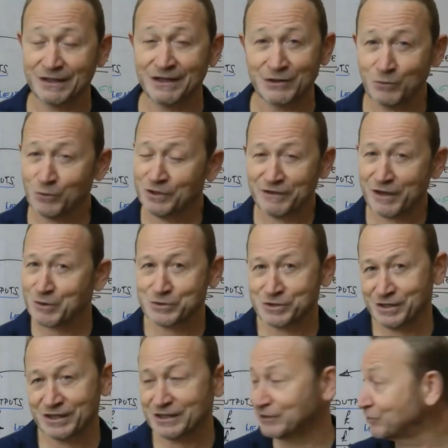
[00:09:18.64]
And all of those
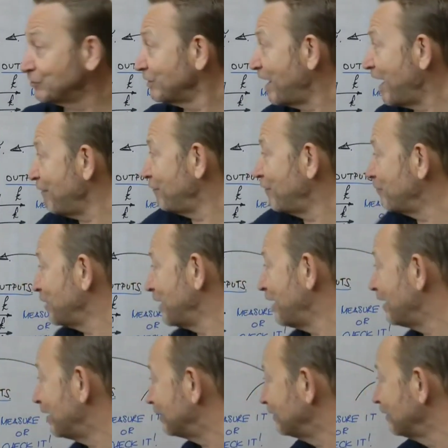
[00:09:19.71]
things,
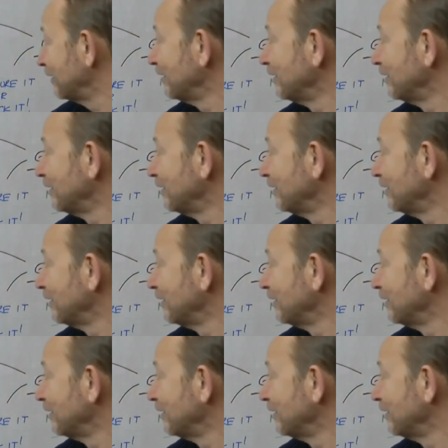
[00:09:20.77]
FMEA,